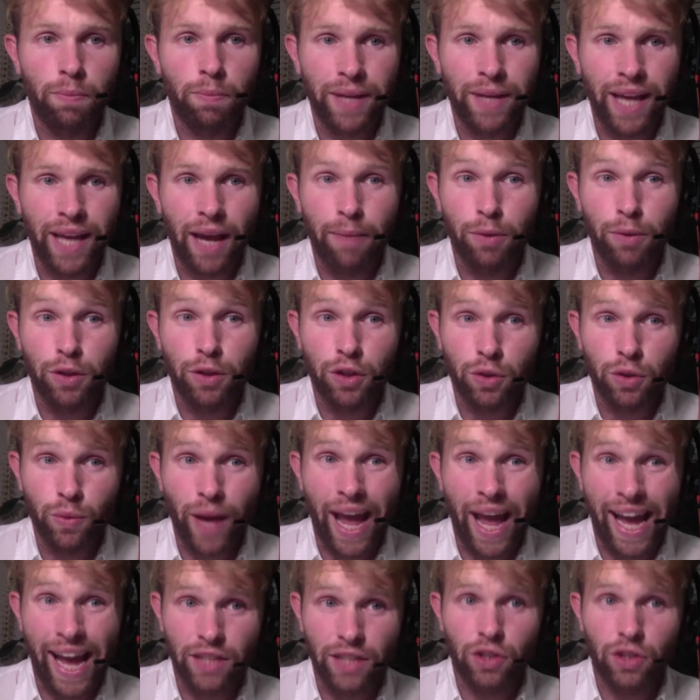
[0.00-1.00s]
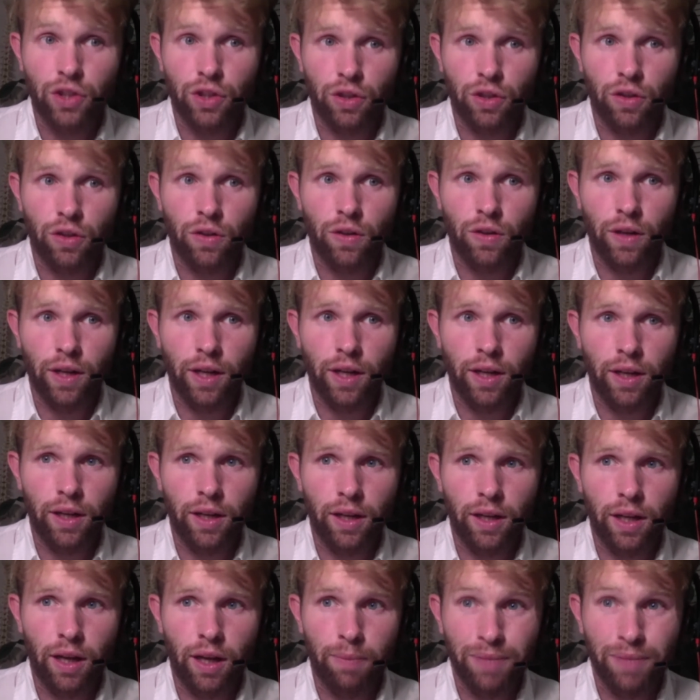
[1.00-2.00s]
be able to answer,
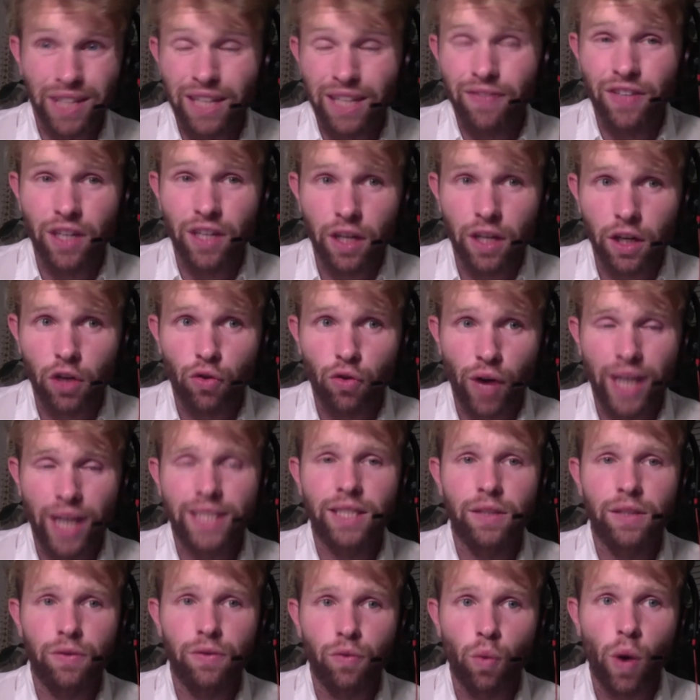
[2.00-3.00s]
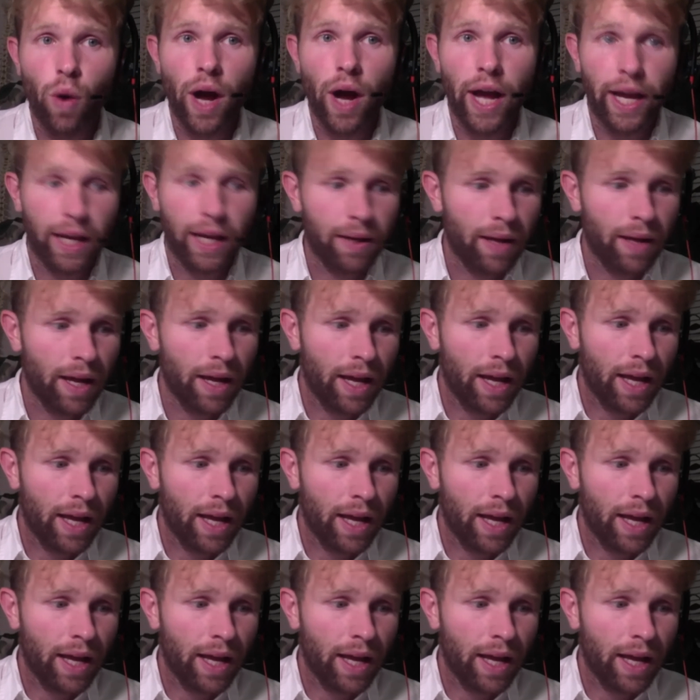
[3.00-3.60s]
I believe, in an aggressive way,